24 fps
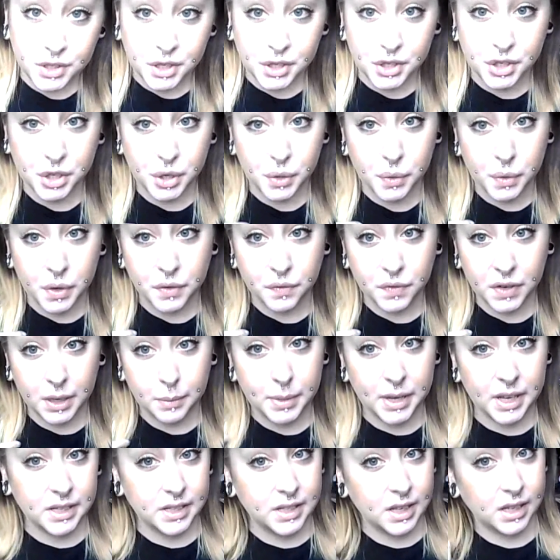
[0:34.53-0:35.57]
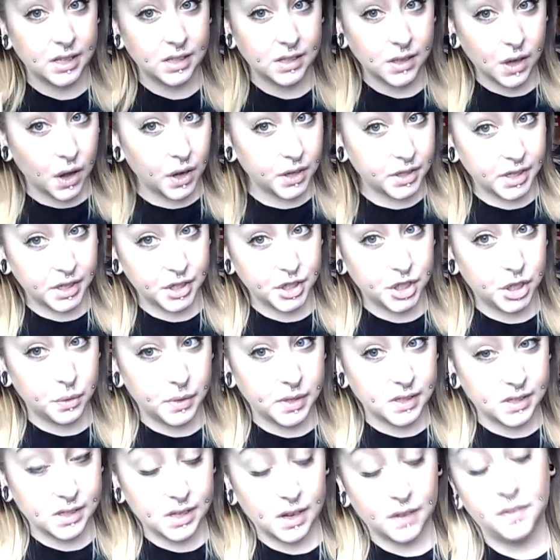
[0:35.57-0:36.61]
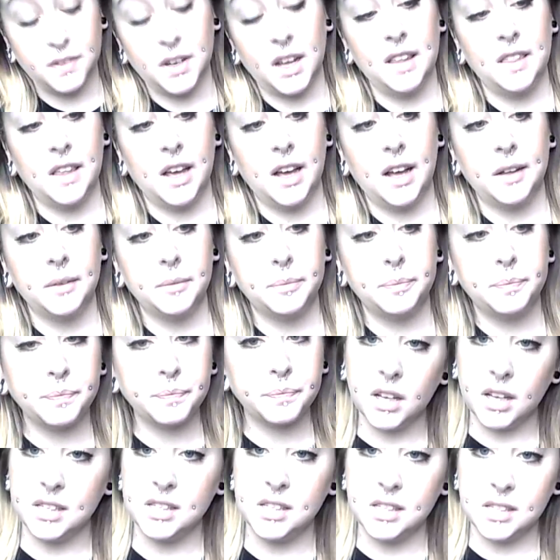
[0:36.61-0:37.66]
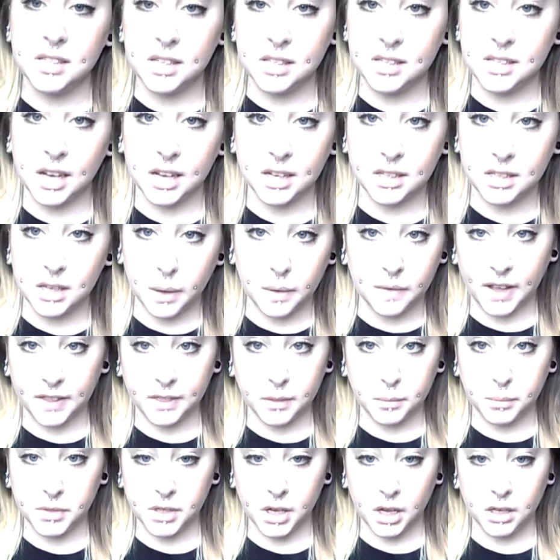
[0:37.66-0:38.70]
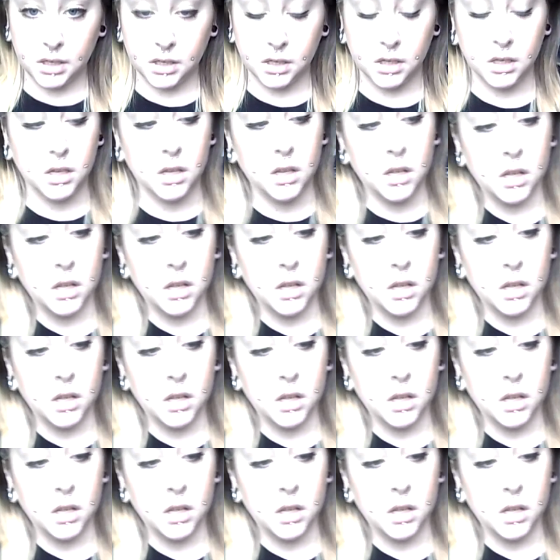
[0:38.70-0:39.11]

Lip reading: tissue and re-piercing scar tissue and stuff like that, because this is the second time I've had them done.